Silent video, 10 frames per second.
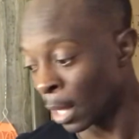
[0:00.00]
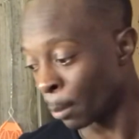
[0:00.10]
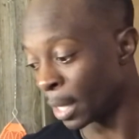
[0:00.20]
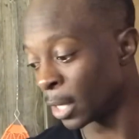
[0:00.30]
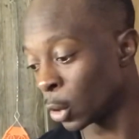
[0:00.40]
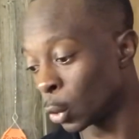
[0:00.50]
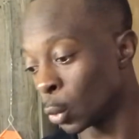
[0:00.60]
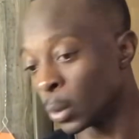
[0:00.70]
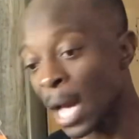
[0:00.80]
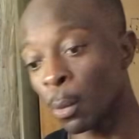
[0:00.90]
But anywho,
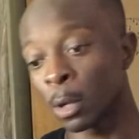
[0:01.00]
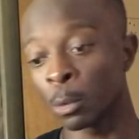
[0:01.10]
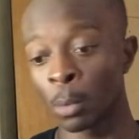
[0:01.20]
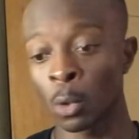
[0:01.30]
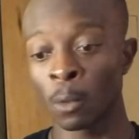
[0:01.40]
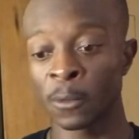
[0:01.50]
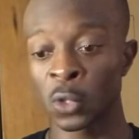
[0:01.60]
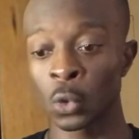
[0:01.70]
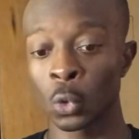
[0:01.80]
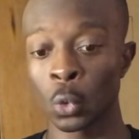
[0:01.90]
now we're gonna move
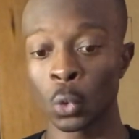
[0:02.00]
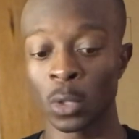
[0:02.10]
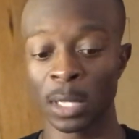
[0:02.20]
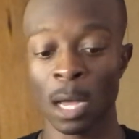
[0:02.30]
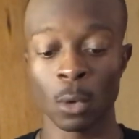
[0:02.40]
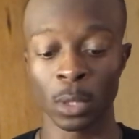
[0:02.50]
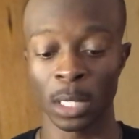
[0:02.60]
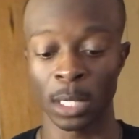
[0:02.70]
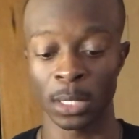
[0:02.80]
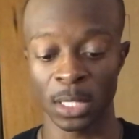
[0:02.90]
to the long guns.